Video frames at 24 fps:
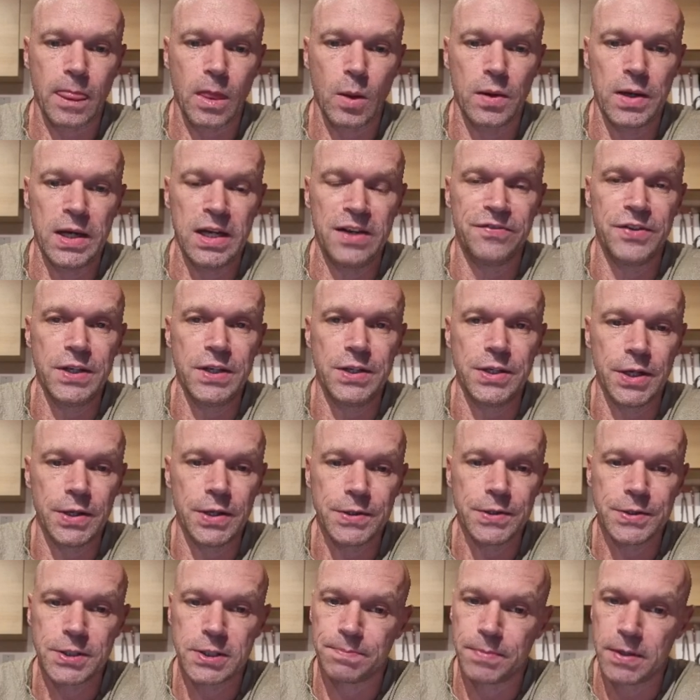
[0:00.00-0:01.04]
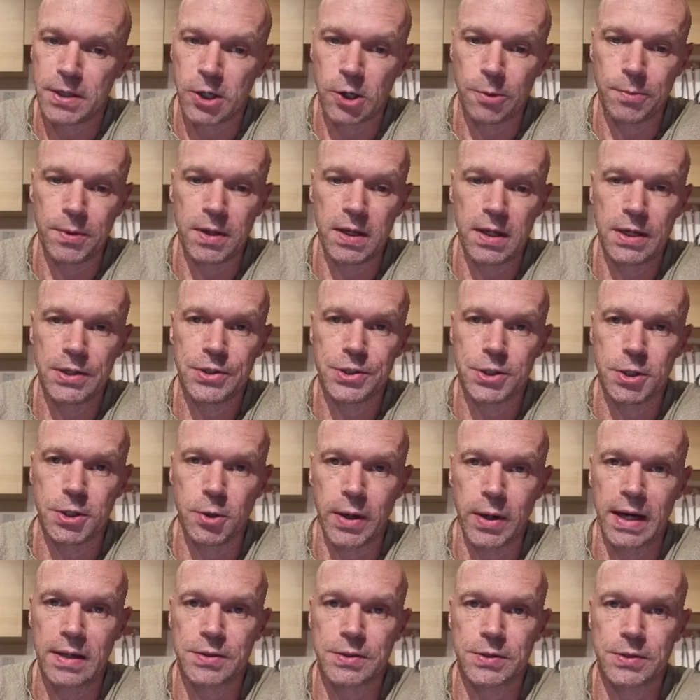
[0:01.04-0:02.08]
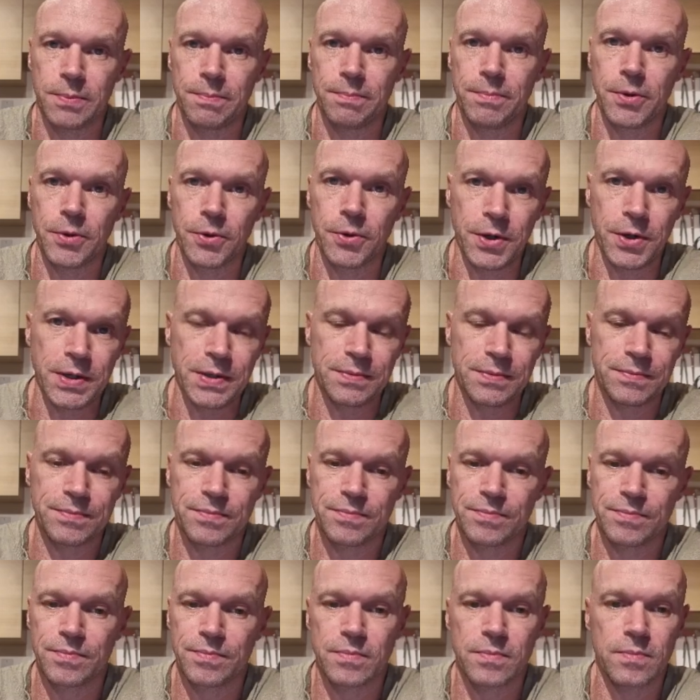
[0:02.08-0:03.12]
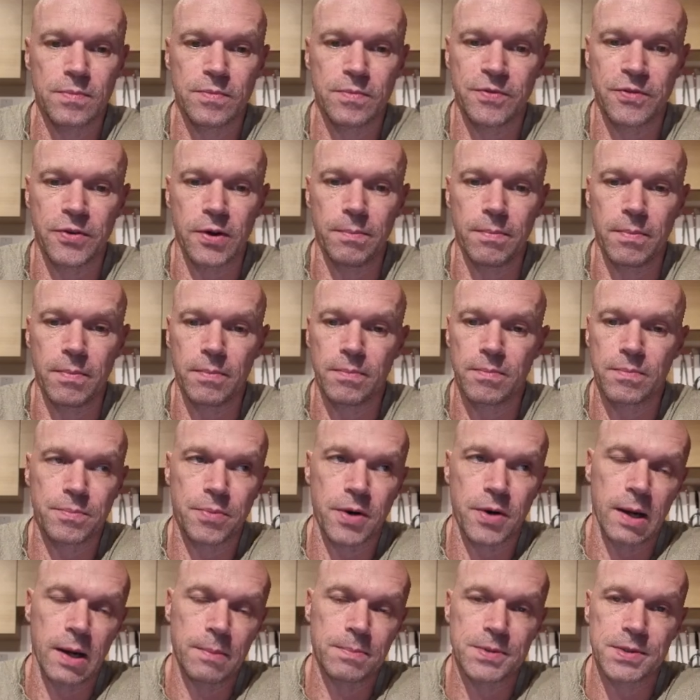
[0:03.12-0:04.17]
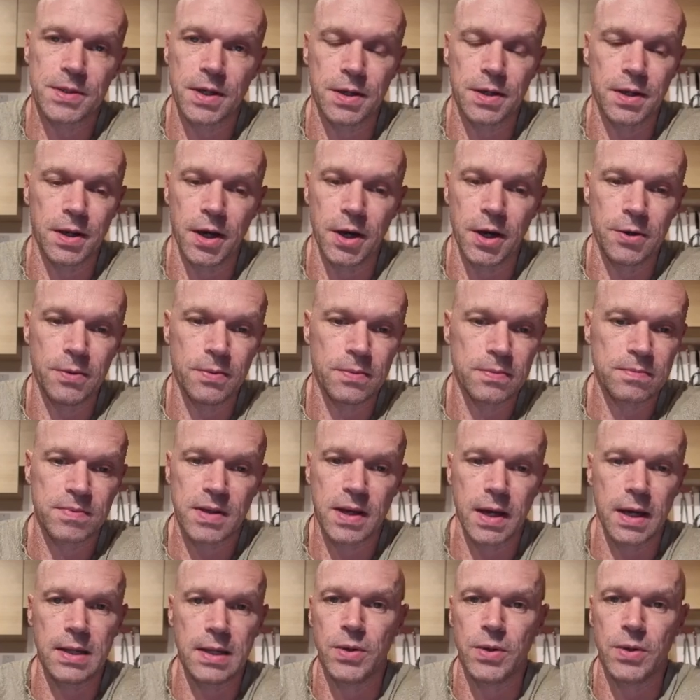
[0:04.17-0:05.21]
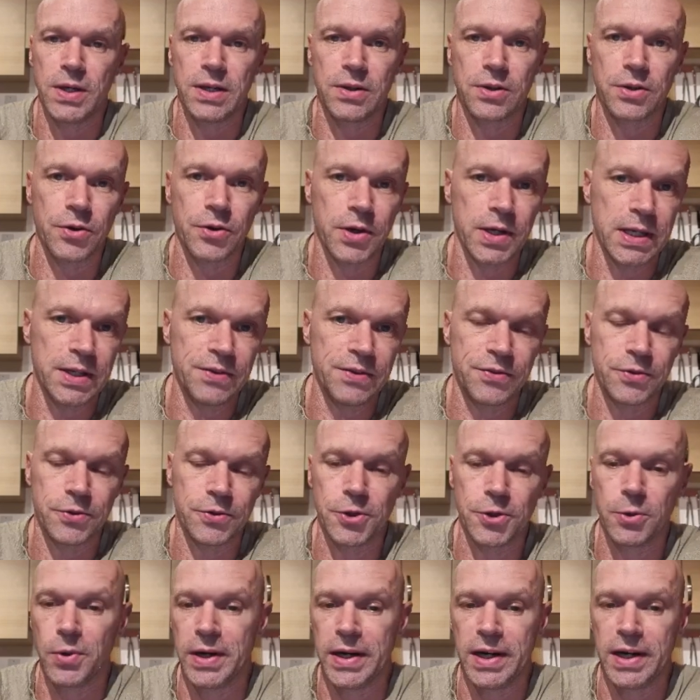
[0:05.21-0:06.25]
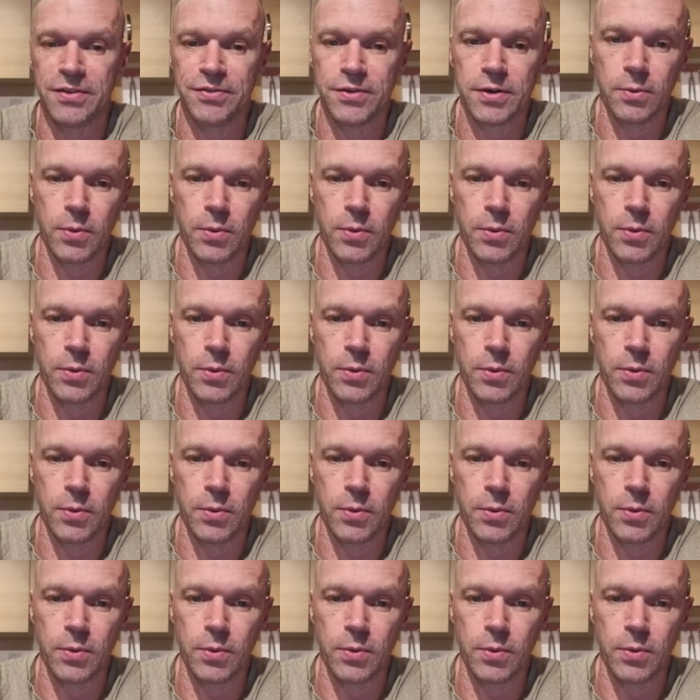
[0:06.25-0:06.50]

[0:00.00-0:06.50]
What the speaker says: If he does become an issue at some point, from perhaps, I don't know, game week 3, 4, whatever,